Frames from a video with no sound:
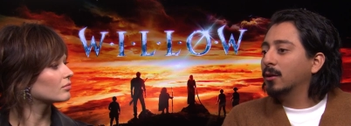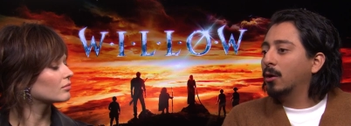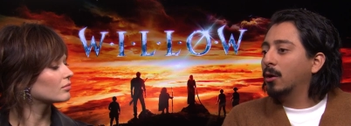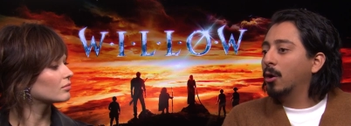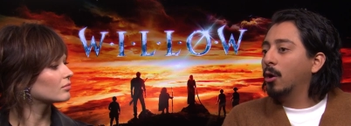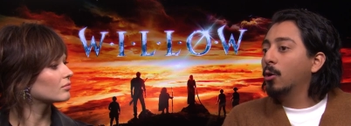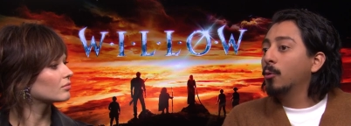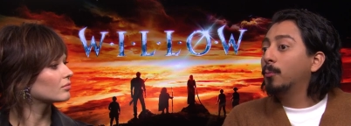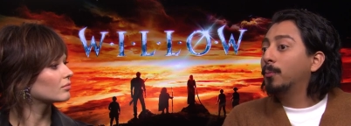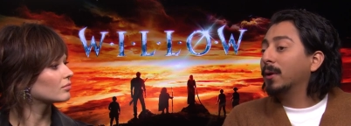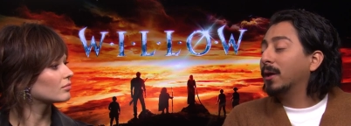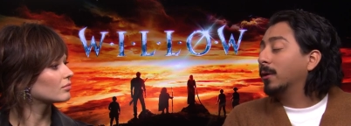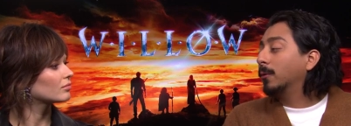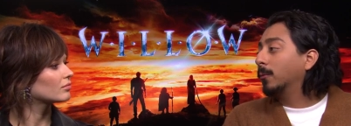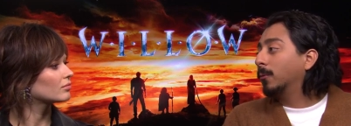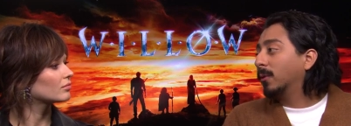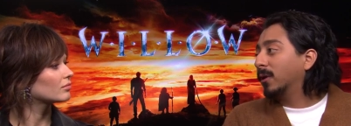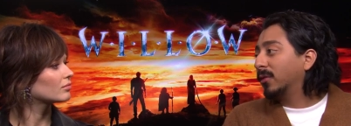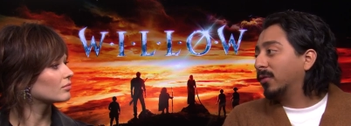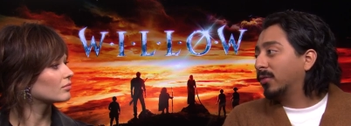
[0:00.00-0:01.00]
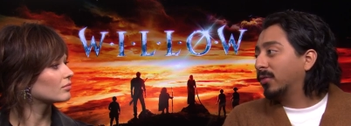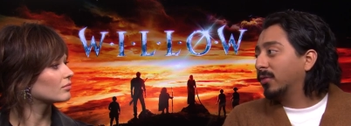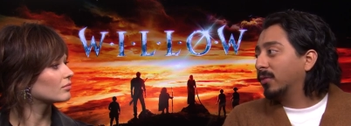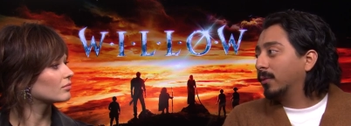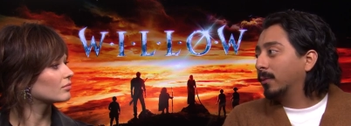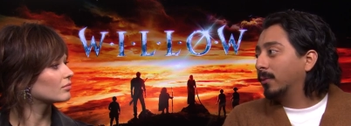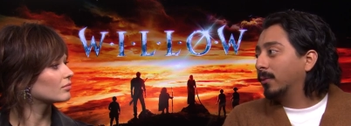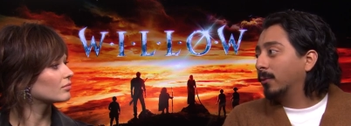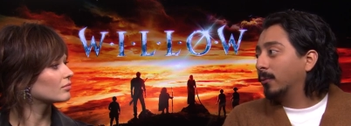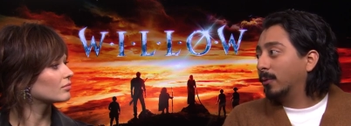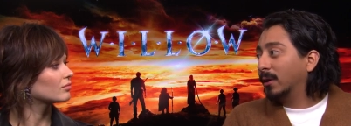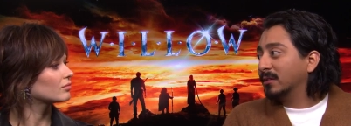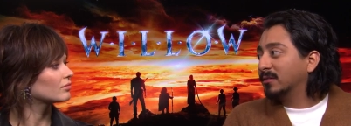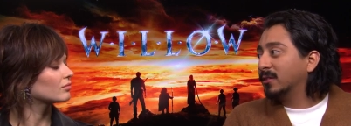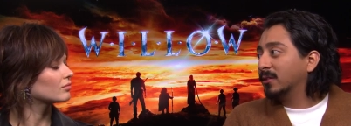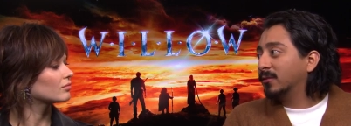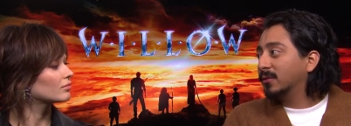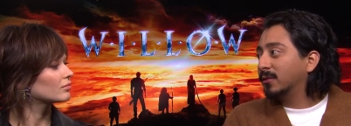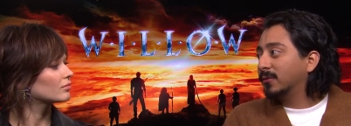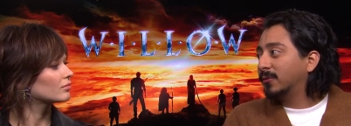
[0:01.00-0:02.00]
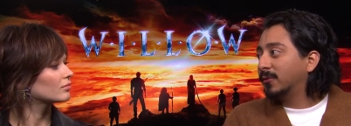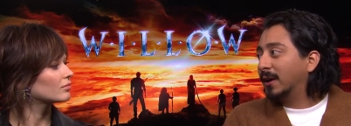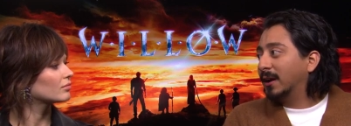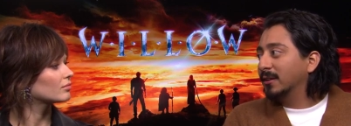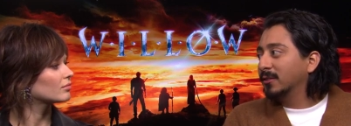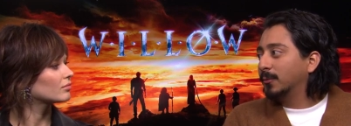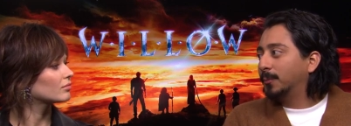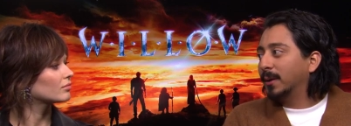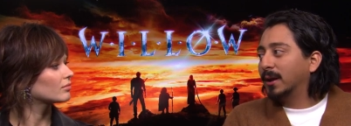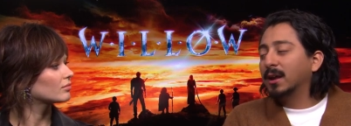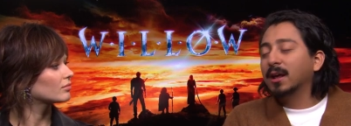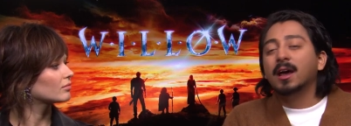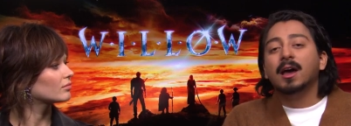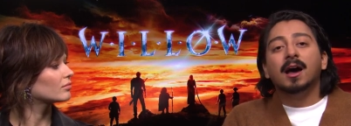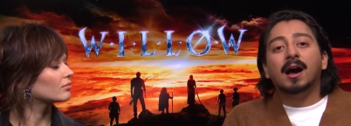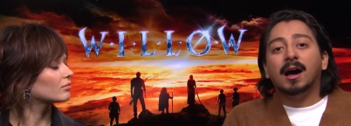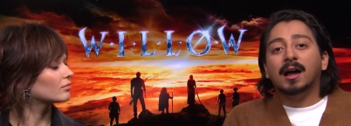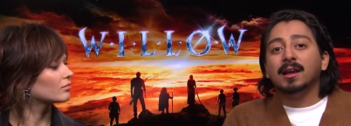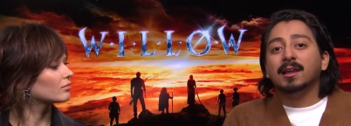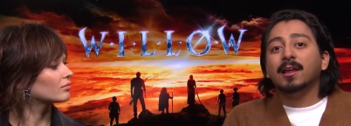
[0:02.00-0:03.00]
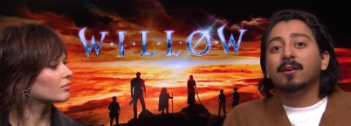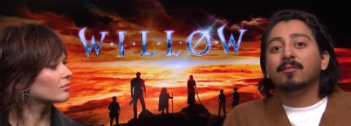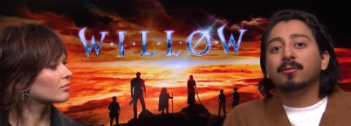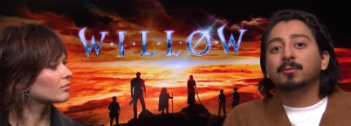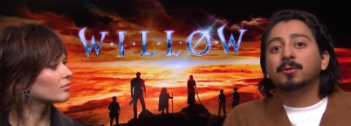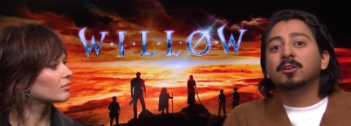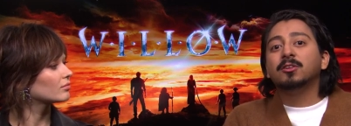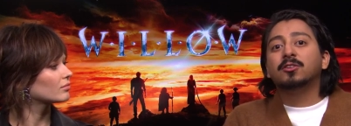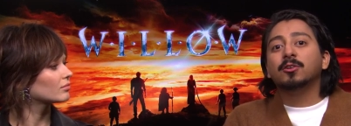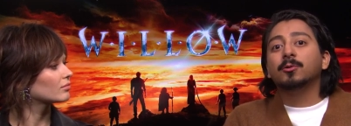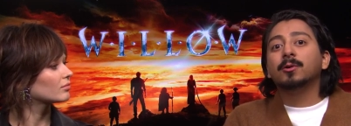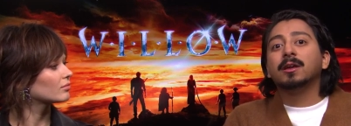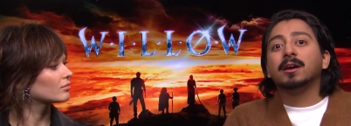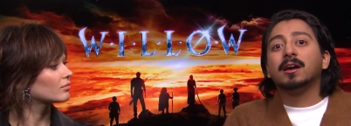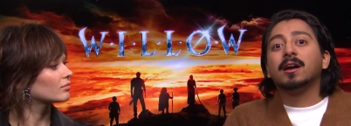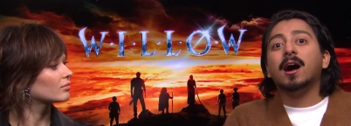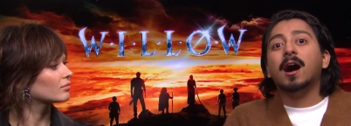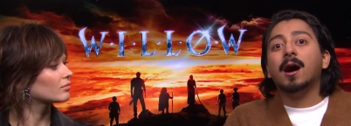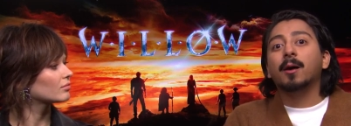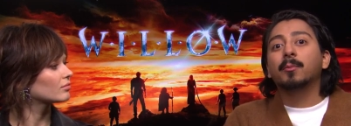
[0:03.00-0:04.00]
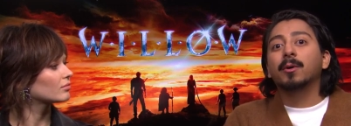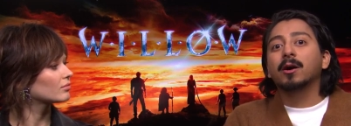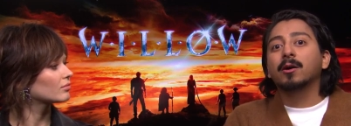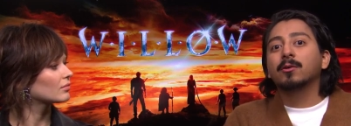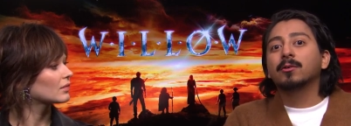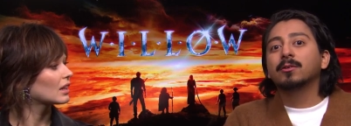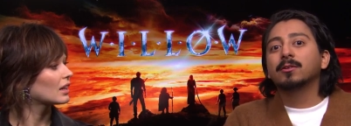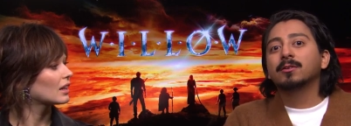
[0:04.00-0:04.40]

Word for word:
Speaker 1: open with the rest of the friends, but mm. I'd love him to do it in Cabo.